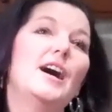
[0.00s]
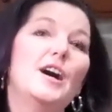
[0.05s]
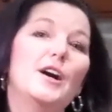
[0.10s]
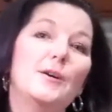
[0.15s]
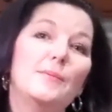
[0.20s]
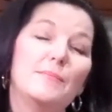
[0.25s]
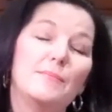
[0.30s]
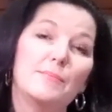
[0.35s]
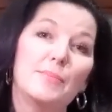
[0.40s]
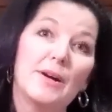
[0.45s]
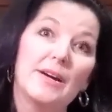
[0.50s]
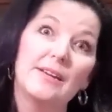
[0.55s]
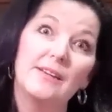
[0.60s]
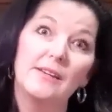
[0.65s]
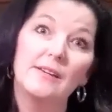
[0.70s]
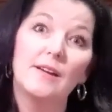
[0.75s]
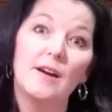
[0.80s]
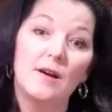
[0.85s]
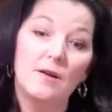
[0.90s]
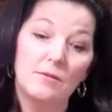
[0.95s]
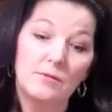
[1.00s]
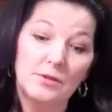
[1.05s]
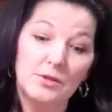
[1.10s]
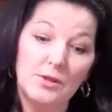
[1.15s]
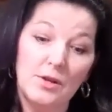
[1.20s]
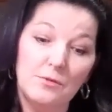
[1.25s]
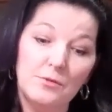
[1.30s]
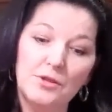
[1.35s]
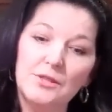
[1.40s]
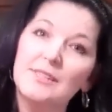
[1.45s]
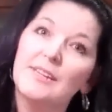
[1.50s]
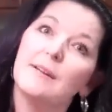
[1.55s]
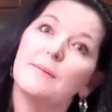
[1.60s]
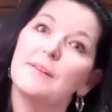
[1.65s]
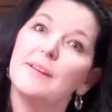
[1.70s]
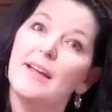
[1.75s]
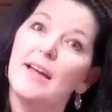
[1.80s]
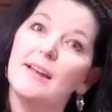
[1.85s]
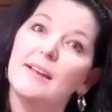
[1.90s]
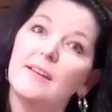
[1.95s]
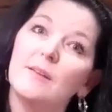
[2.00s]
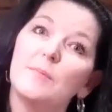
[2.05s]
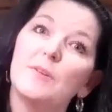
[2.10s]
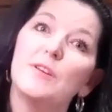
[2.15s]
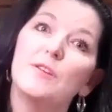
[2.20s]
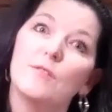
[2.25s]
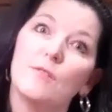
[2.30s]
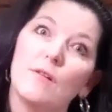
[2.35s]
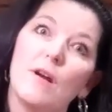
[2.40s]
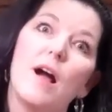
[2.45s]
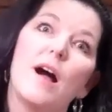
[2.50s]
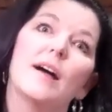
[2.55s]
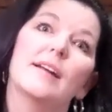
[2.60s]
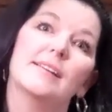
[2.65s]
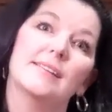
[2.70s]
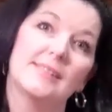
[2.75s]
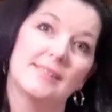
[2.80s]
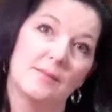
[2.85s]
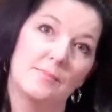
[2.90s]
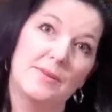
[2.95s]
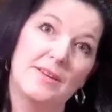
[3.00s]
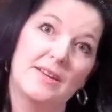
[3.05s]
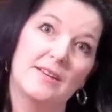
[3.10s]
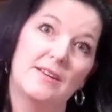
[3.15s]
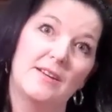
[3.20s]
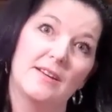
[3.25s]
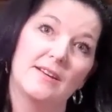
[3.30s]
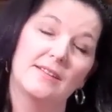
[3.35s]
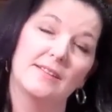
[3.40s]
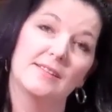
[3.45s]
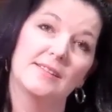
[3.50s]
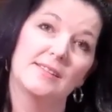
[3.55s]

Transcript: um, but you know, so just kind of kind of give me your honest opinion.